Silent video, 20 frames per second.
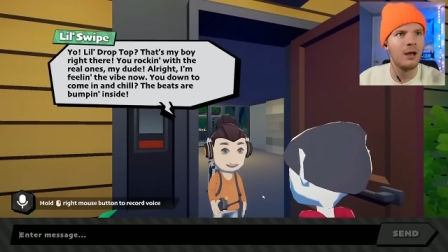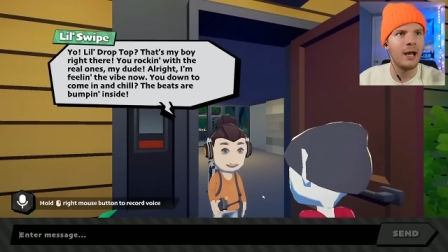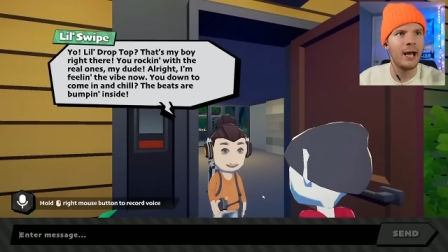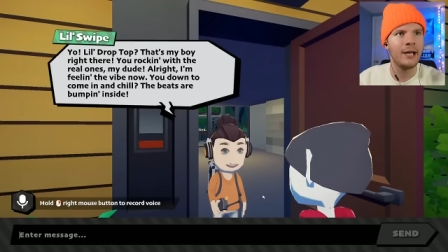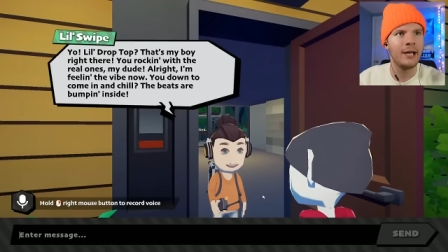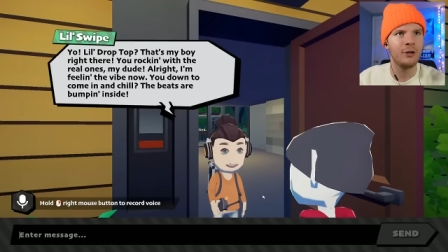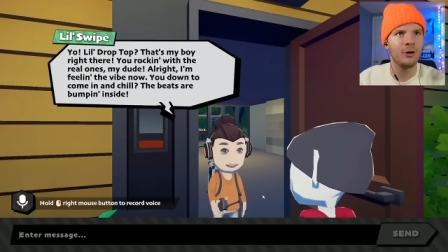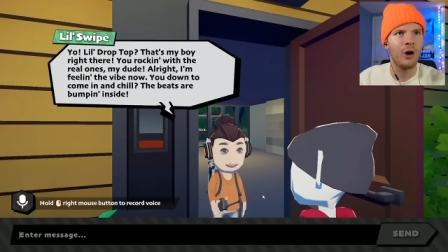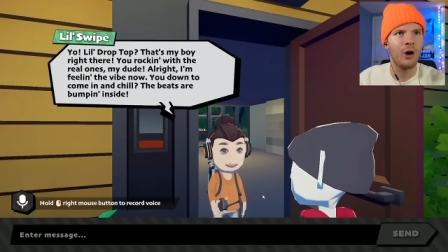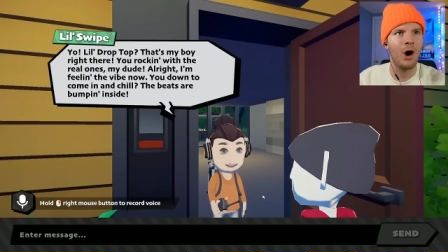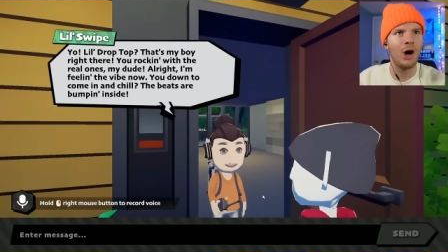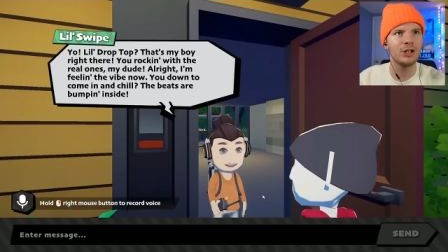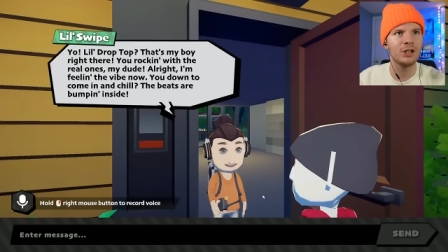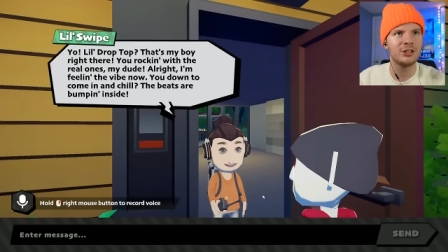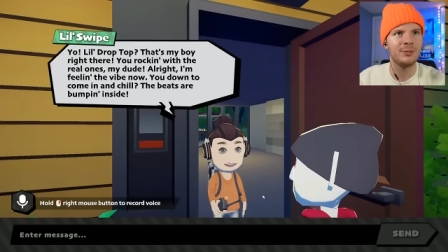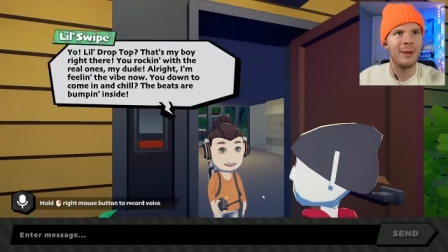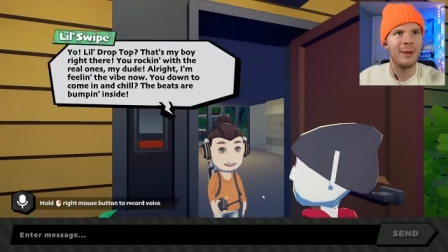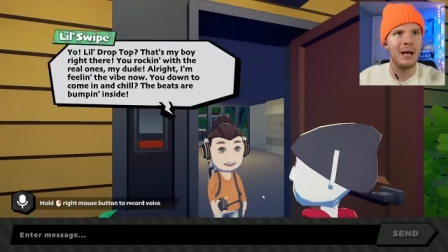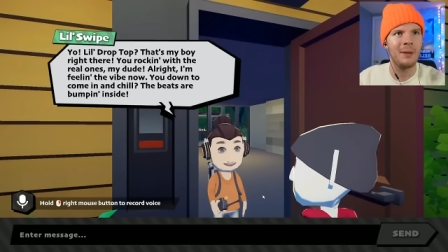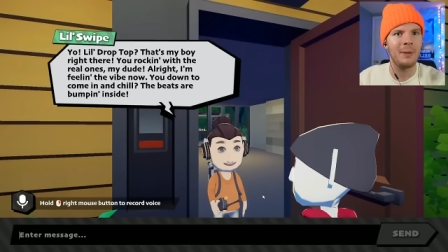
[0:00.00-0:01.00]
And your heart's
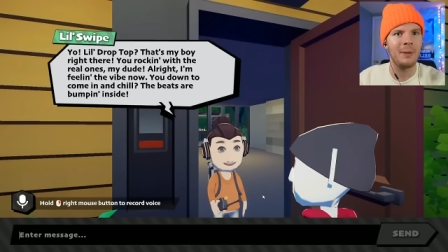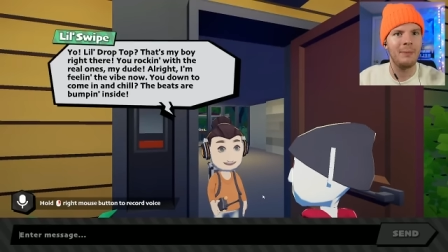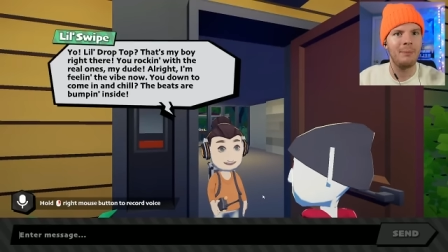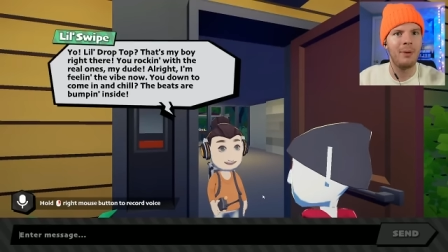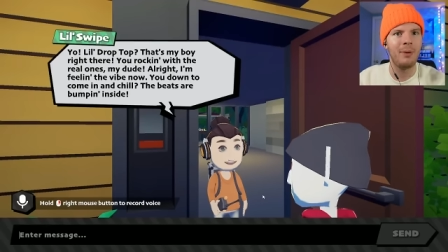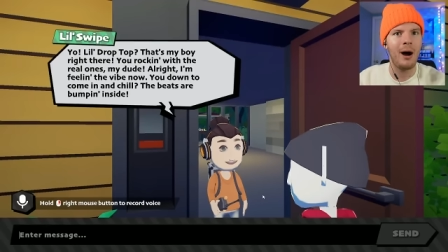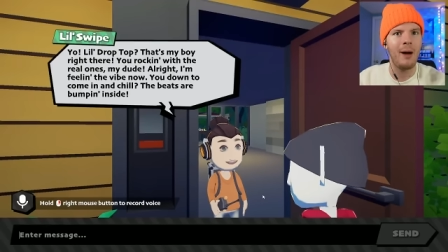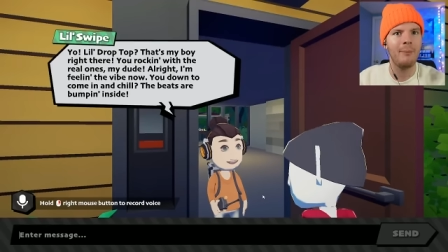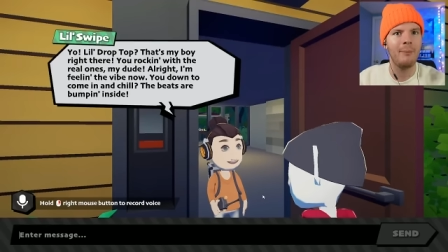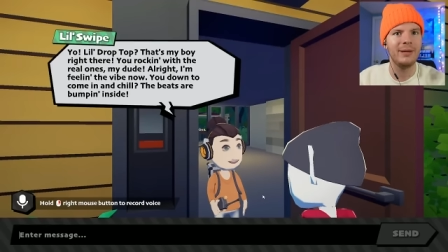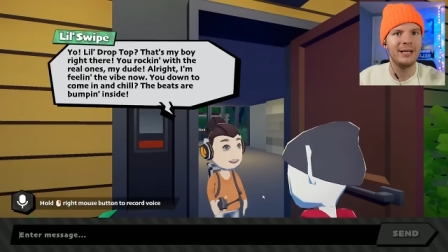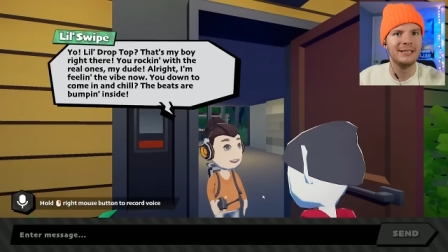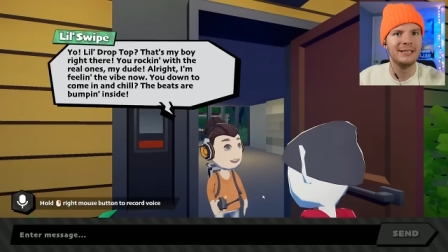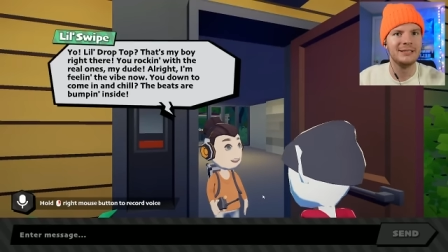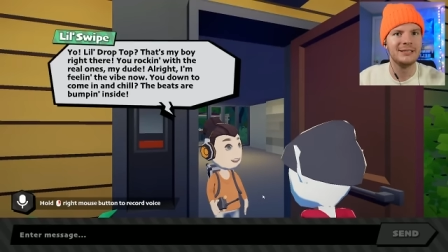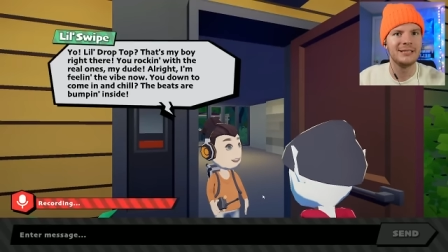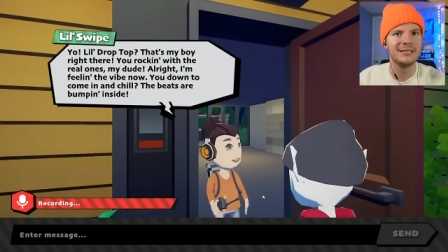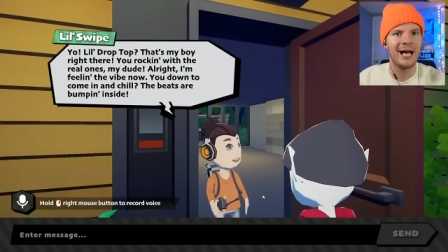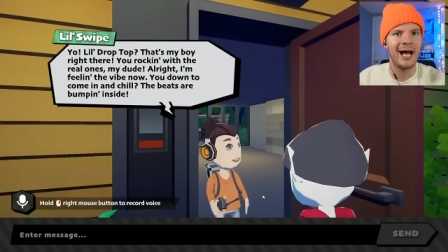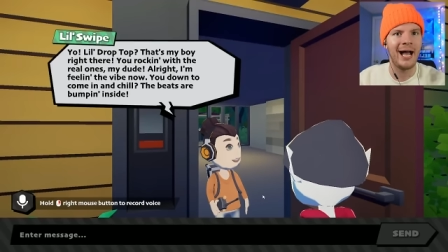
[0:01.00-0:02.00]
about to be pumping
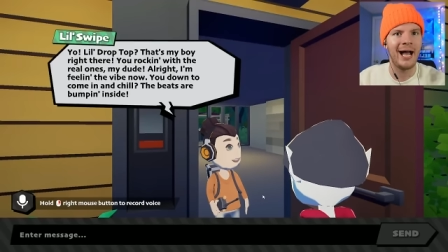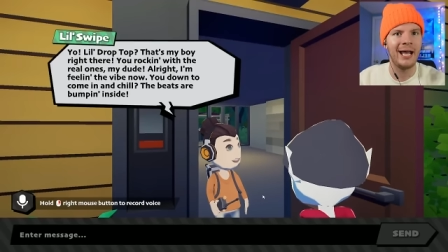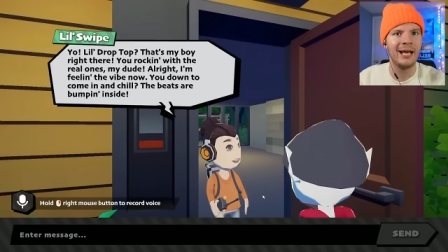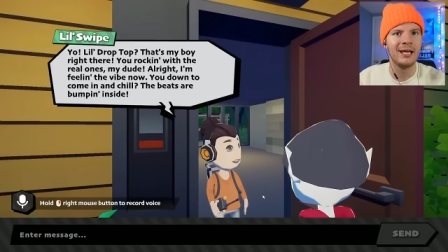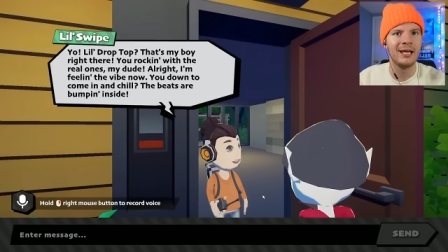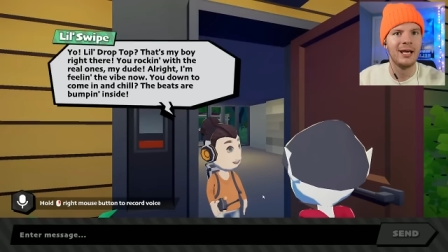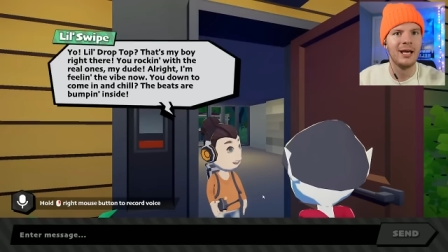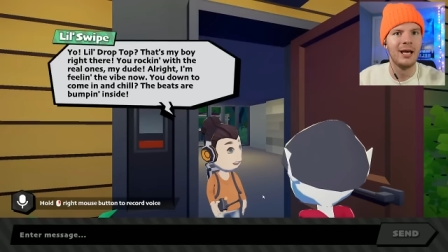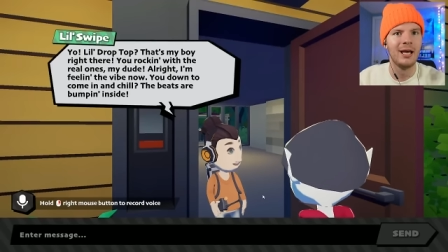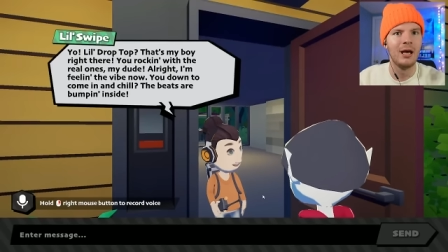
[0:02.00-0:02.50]
inside.